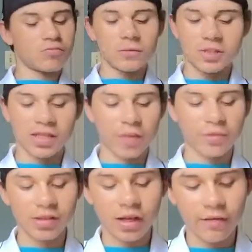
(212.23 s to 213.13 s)
same
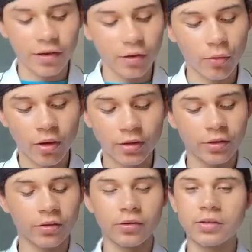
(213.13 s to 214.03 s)
as a lot of other water
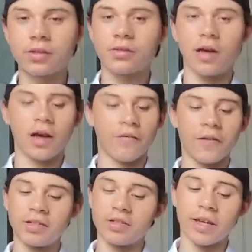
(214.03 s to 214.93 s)
turtles.
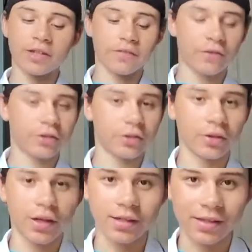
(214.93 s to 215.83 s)
Vegetation for sure,
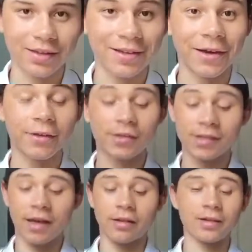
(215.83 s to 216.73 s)
like I said, they like their
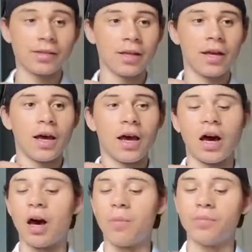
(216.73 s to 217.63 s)
salads.
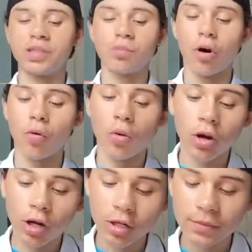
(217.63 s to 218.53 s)
Small
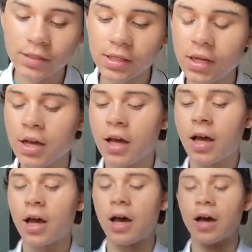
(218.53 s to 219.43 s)
worms,
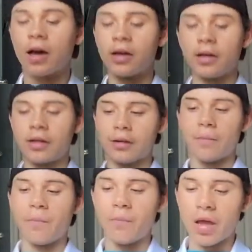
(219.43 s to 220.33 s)

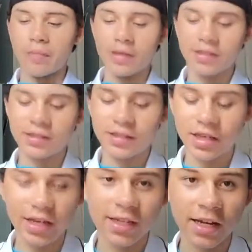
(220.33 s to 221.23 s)
maybe
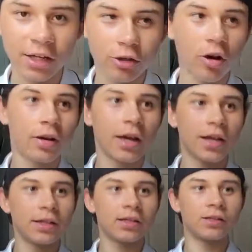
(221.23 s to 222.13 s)
teeny tiny
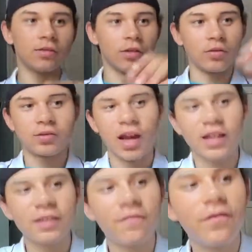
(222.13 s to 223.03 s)
crawdads, little
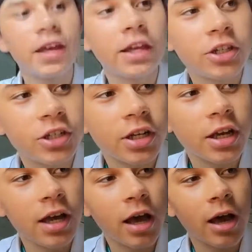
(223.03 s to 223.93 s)
tiny fish,
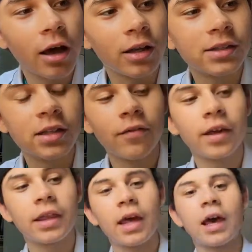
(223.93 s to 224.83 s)
stuff
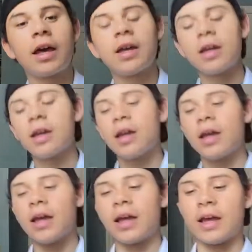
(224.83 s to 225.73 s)
like that.
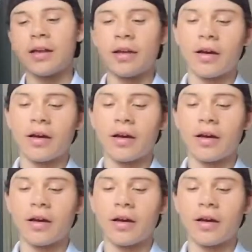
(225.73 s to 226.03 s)
And